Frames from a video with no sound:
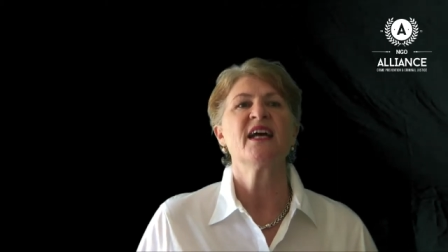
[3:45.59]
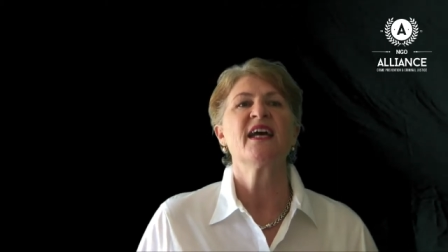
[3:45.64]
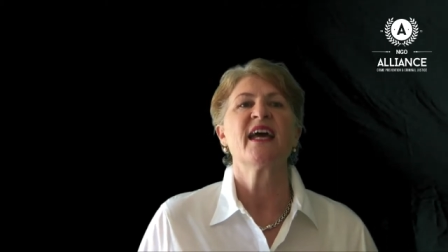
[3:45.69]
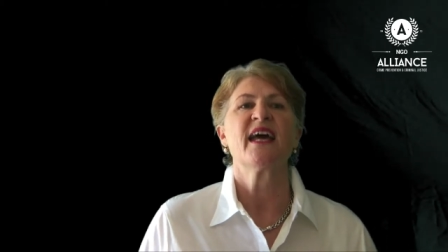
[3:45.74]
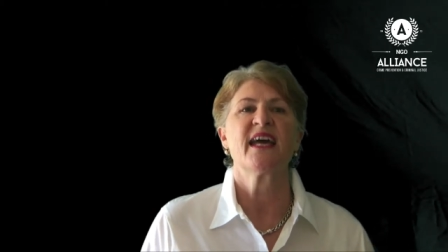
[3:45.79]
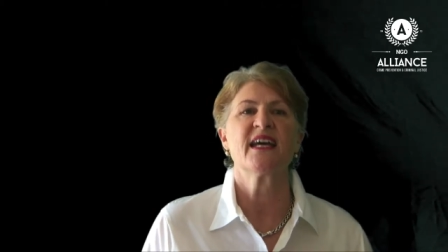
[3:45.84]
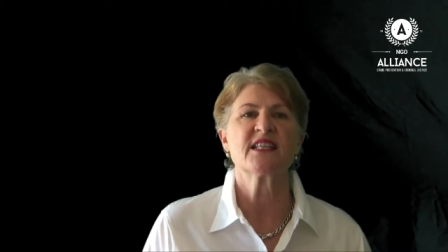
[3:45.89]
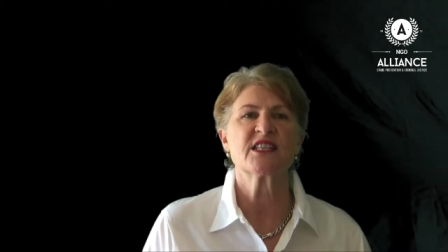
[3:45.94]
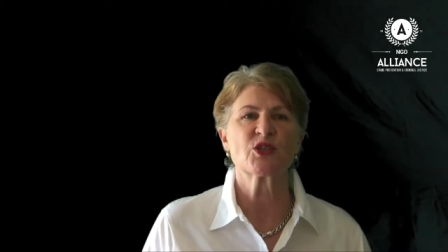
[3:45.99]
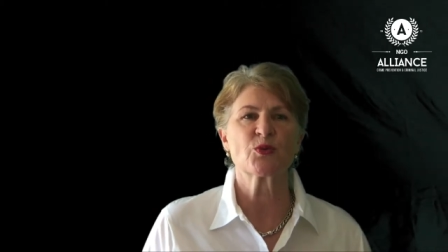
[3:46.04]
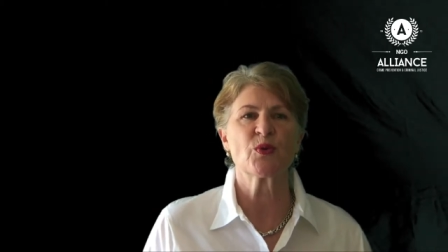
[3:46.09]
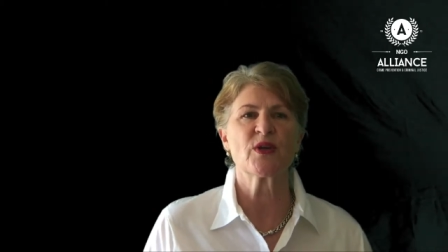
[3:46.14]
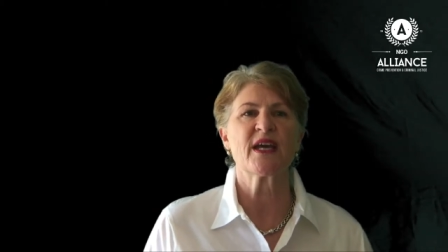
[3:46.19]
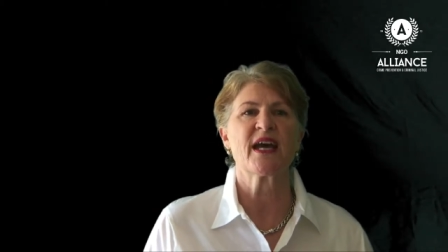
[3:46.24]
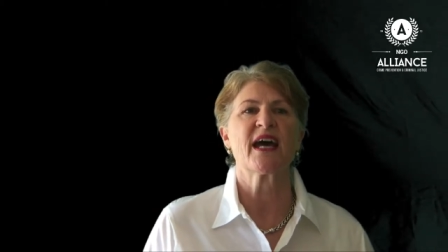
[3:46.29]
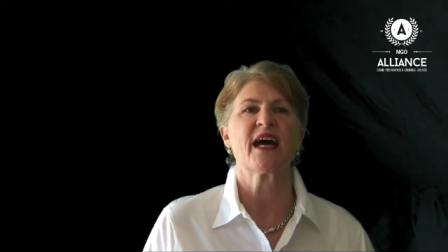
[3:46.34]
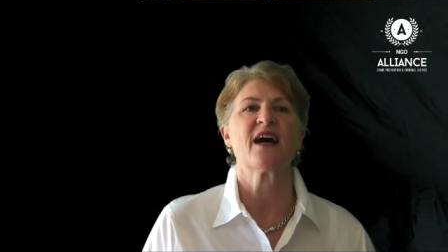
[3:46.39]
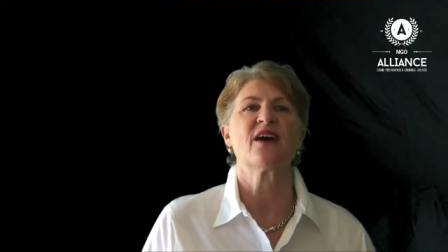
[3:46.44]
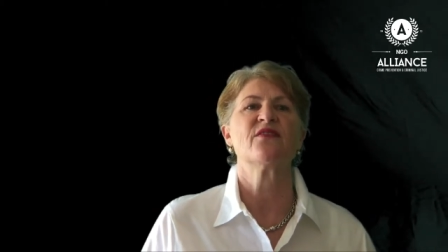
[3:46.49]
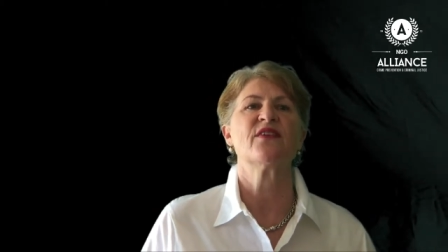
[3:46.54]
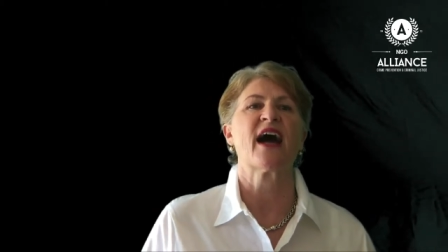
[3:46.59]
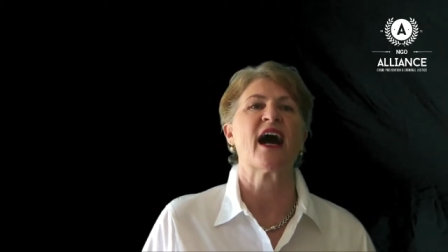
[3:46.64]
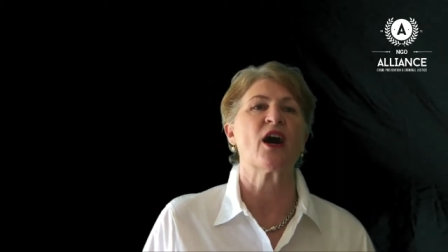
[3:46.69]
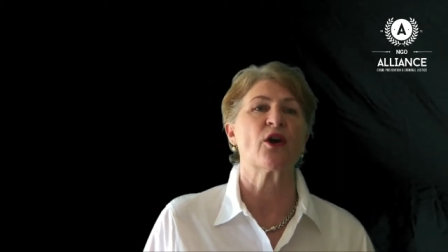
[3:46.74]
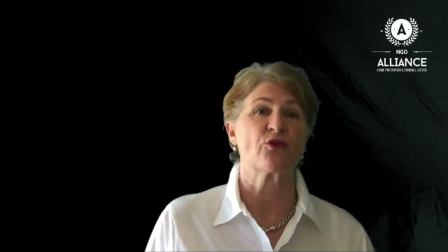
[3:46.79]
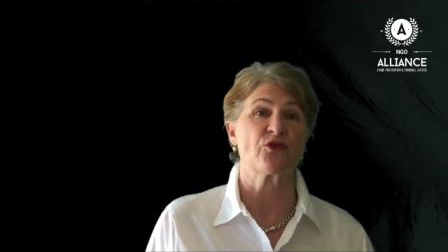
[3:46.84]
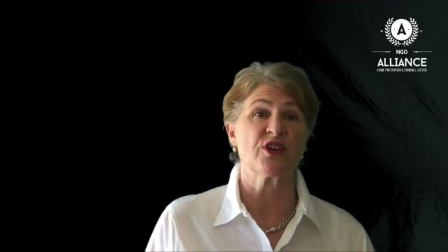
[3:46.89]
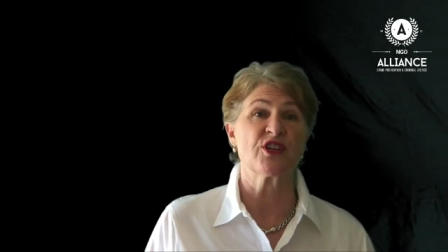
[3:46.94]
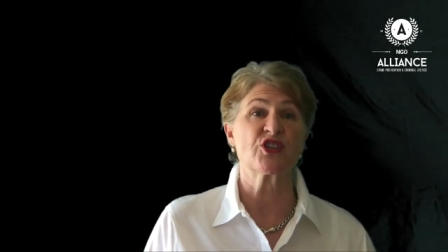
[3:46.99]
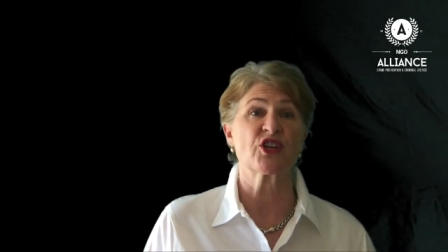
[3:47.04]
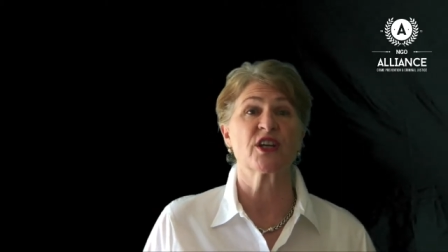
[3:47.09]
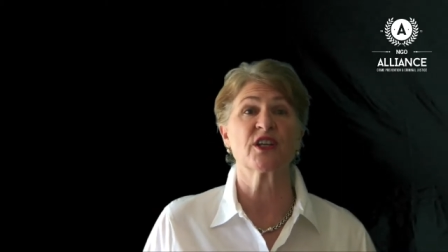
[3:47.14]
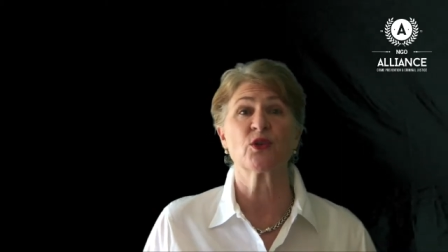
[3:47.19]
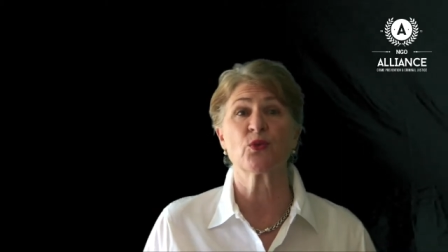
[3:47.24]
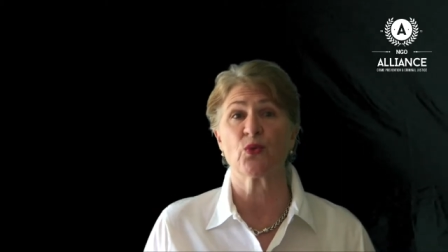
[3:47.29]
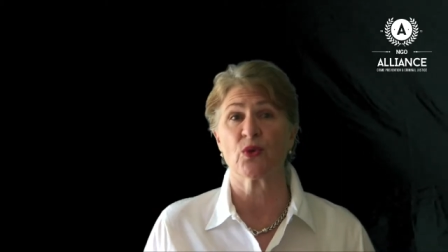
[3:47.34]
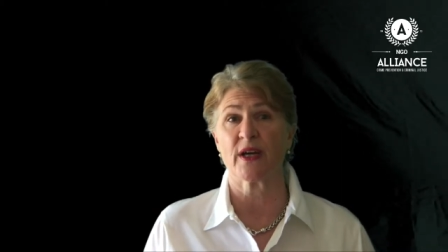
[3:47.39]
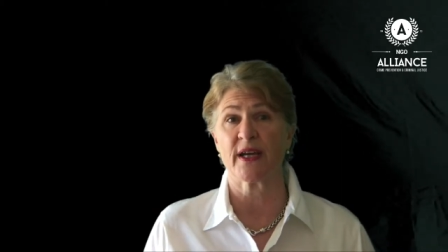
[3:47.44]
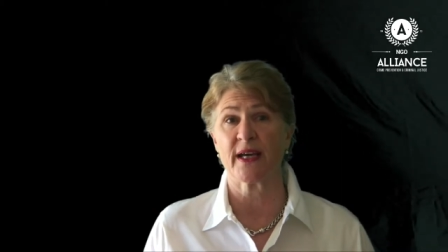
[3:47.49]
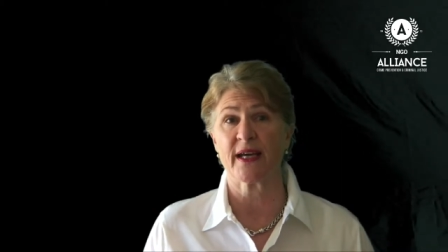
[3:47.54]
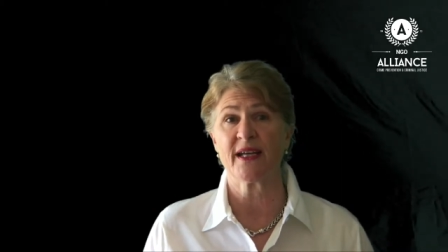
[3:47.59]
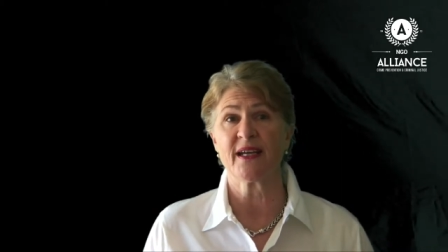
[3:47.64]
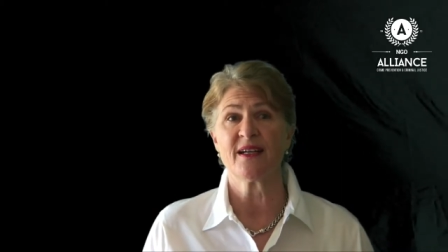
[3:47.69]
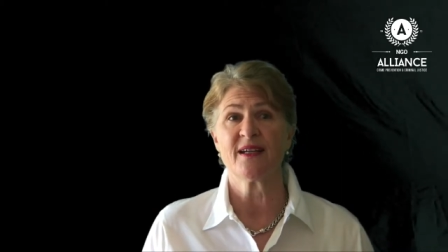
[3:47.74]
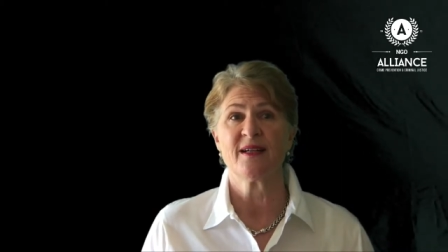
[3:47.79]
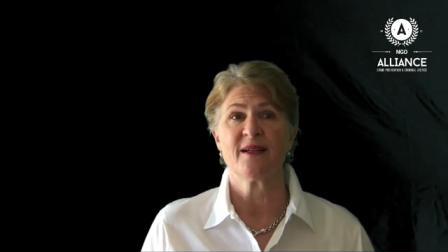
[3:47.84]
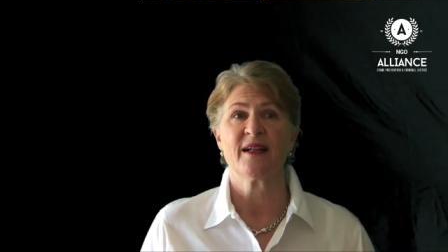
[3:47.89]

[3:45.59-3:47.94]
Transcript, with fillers: Hence, we have outreach underway,